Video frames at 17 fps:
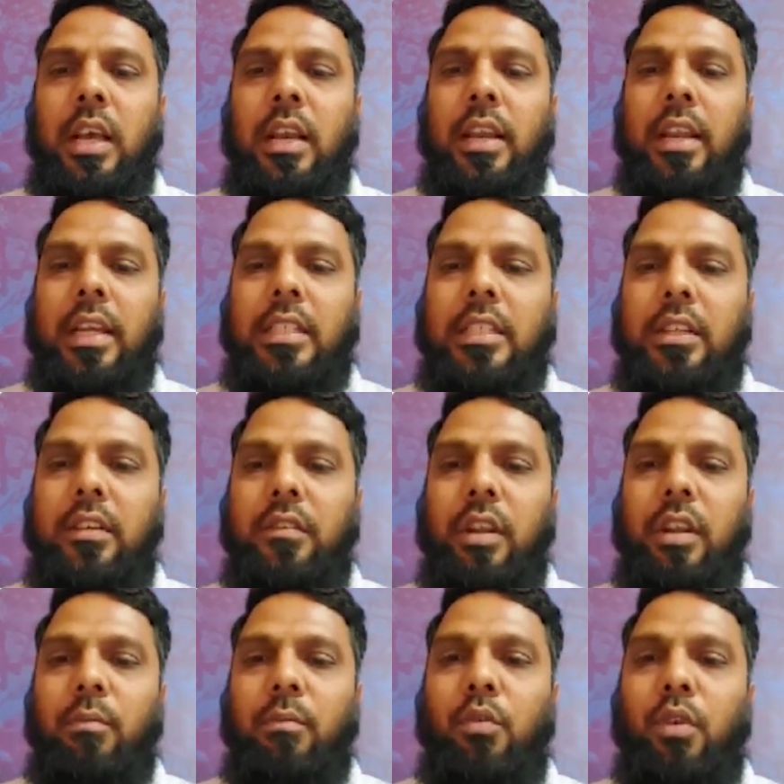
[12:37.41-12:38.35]
Next,
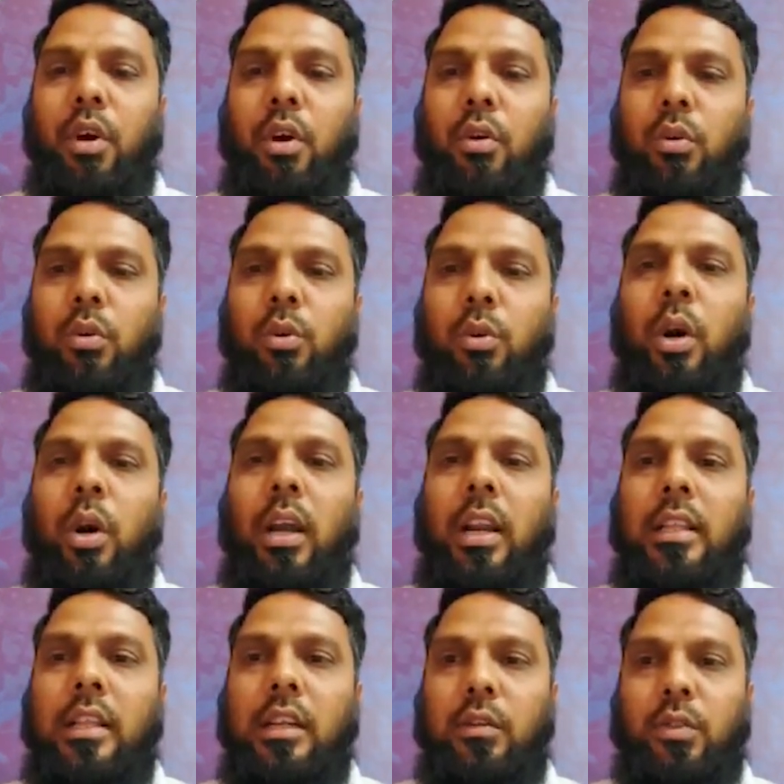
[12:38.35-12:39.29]
we'll move out to
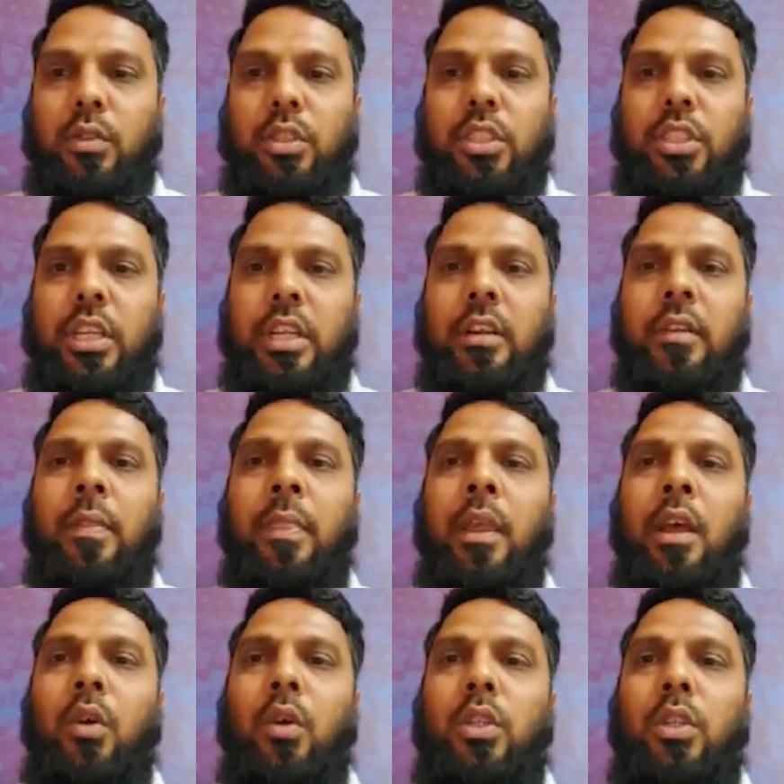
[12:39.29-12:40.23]
another question.
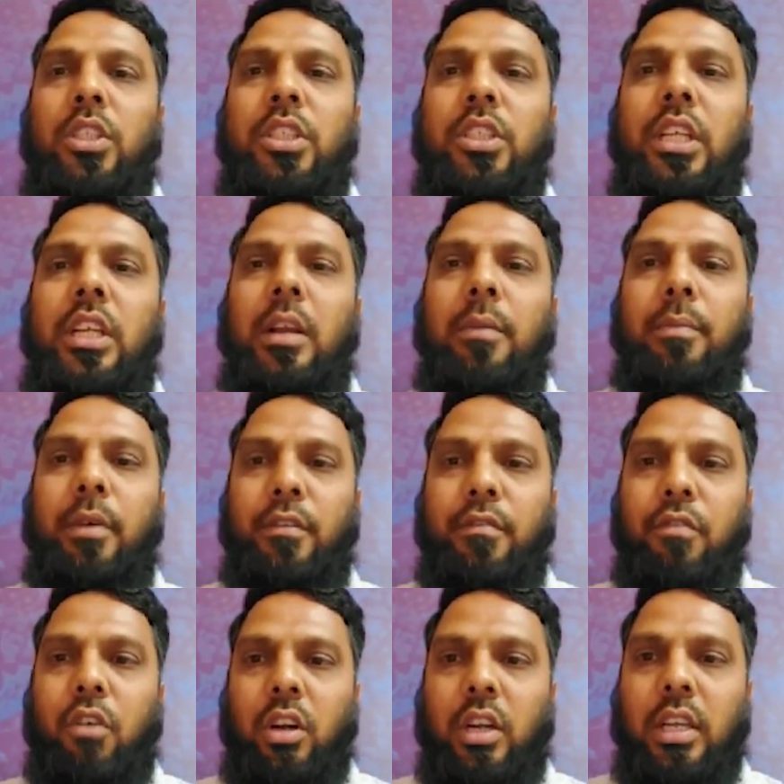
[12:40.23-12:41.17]
Question number
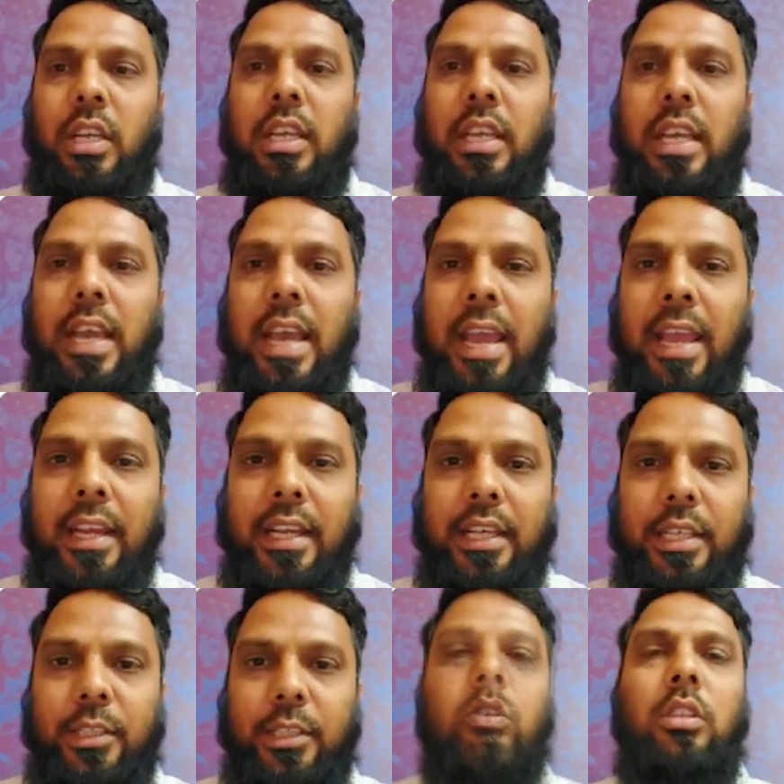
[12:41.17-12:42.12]

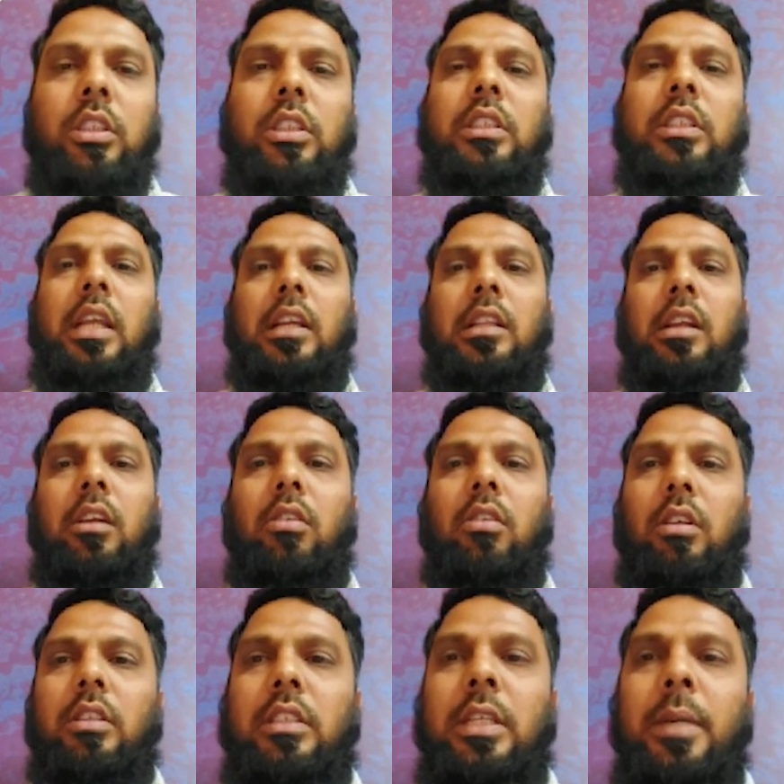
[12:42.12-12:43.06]
48. Now, this is another
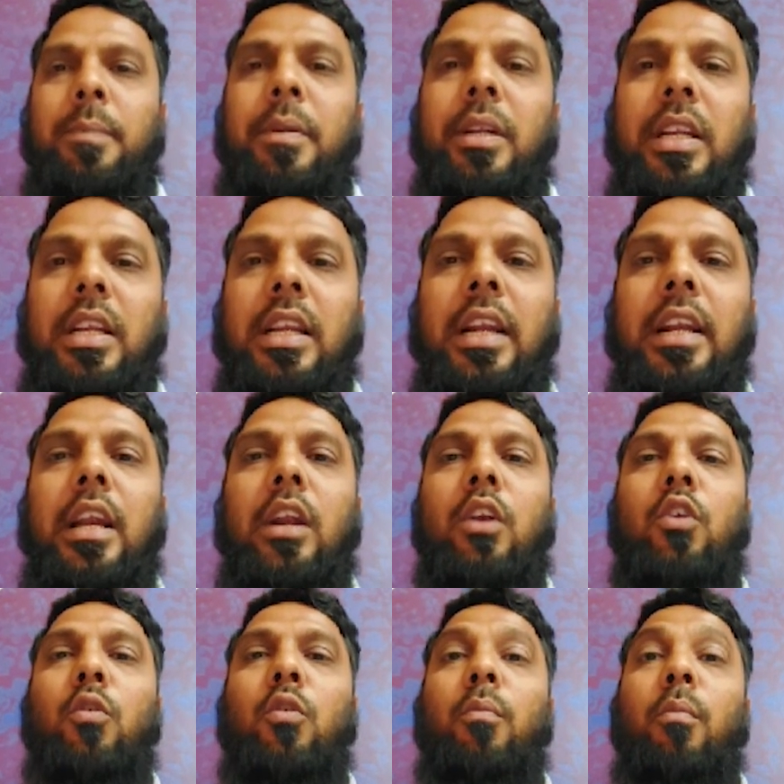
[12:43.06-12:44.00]
concept
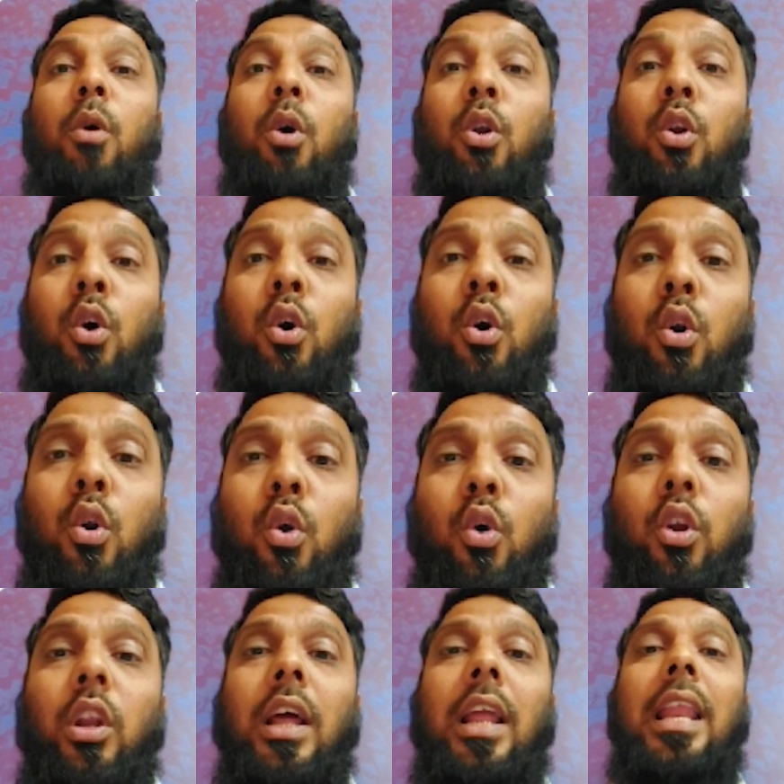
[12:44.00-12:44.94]
related to
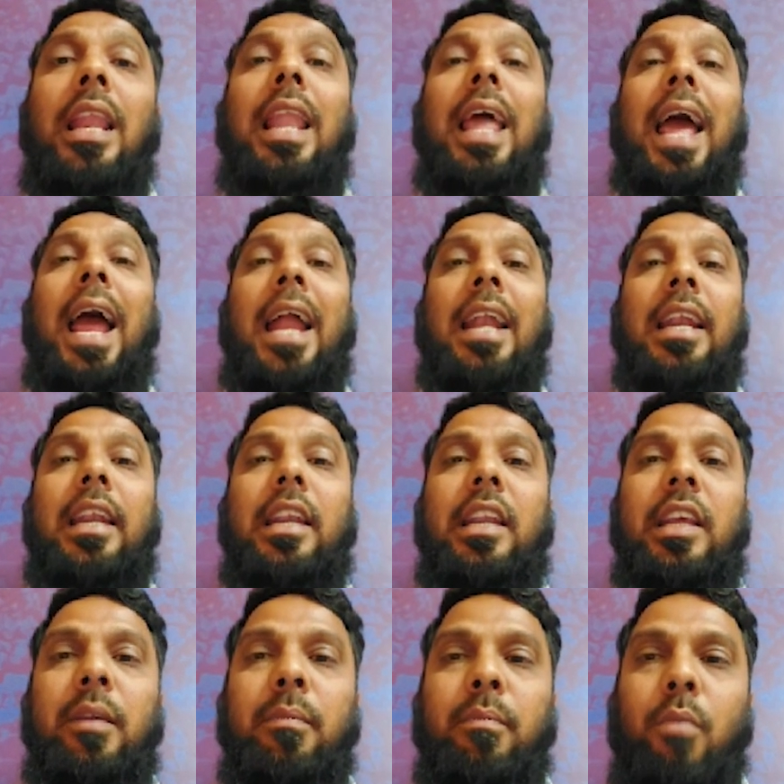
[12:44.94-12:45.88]
monoclonal
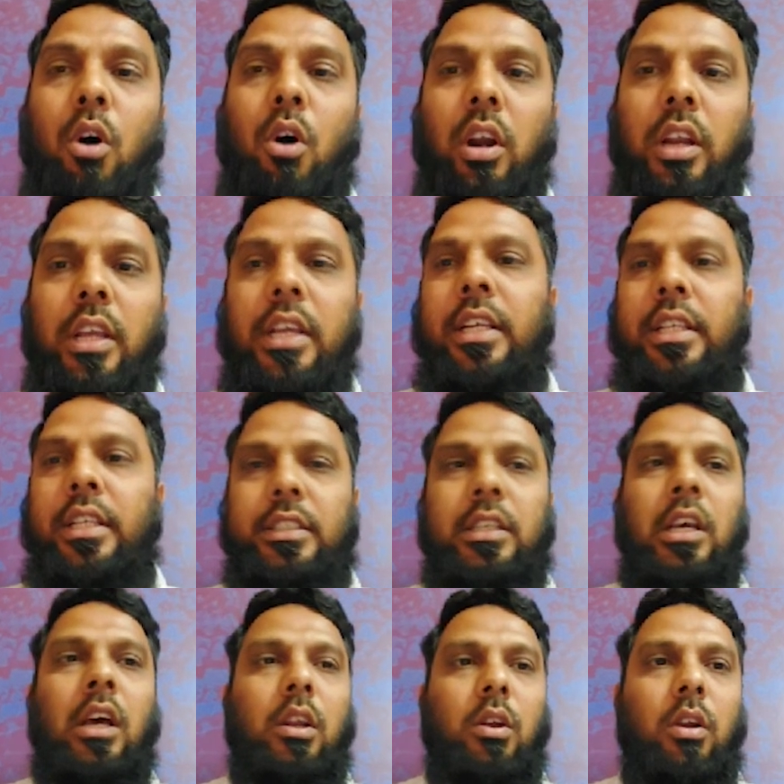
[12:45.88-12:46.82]

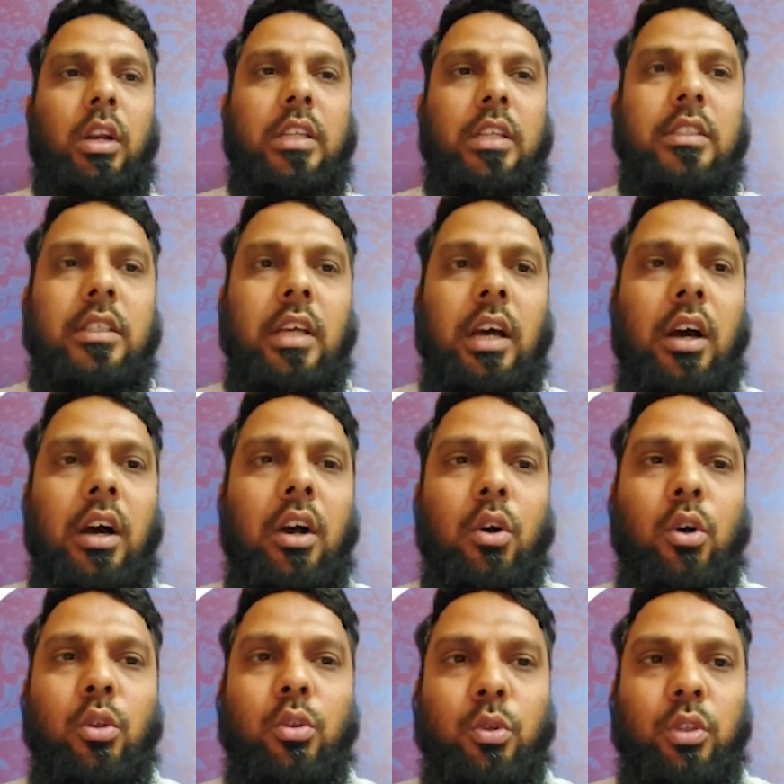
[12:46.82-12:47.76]
antibodies. Now, let's
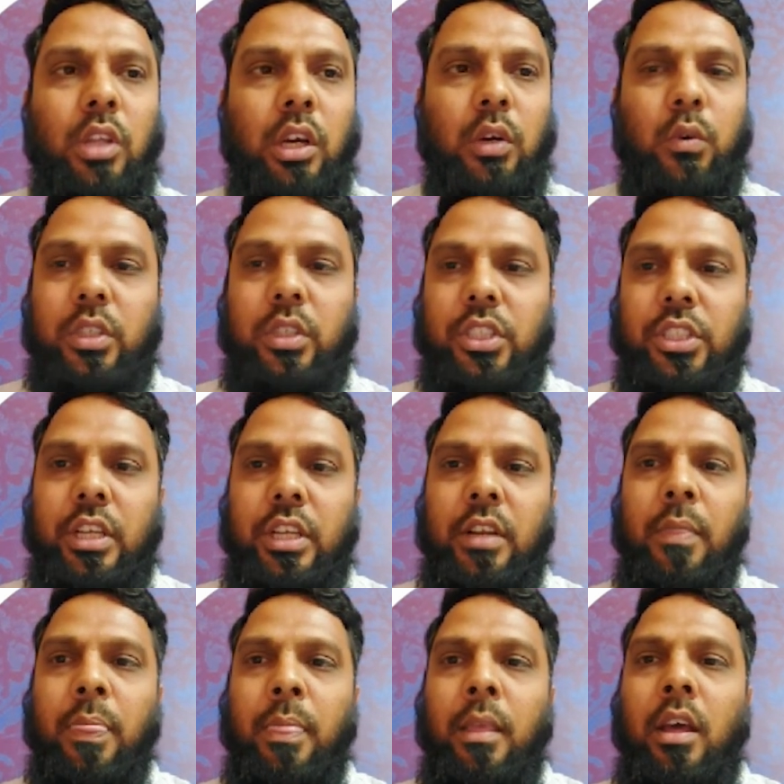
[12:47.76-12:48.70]
go through the
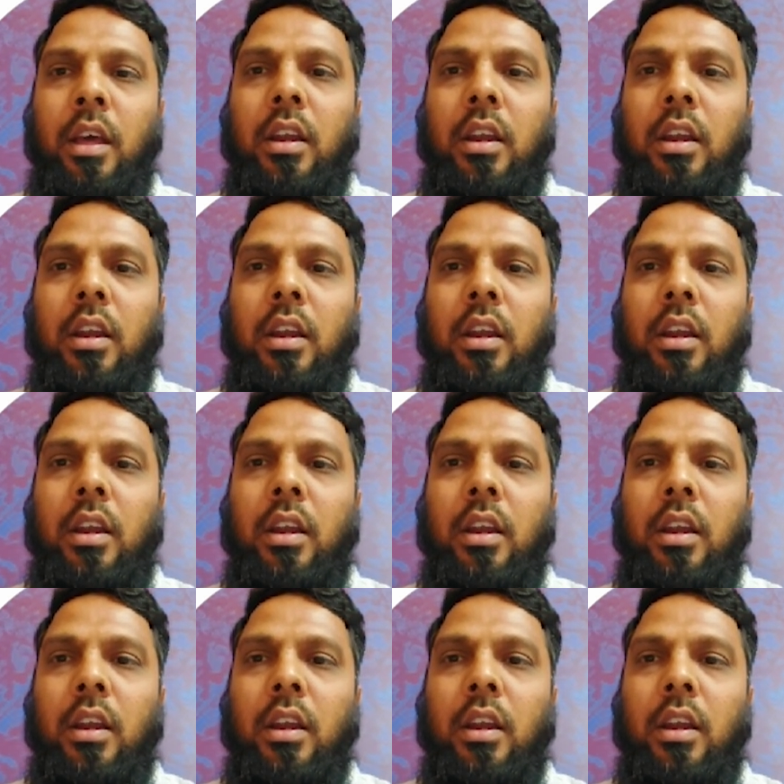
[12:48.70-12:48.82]
question.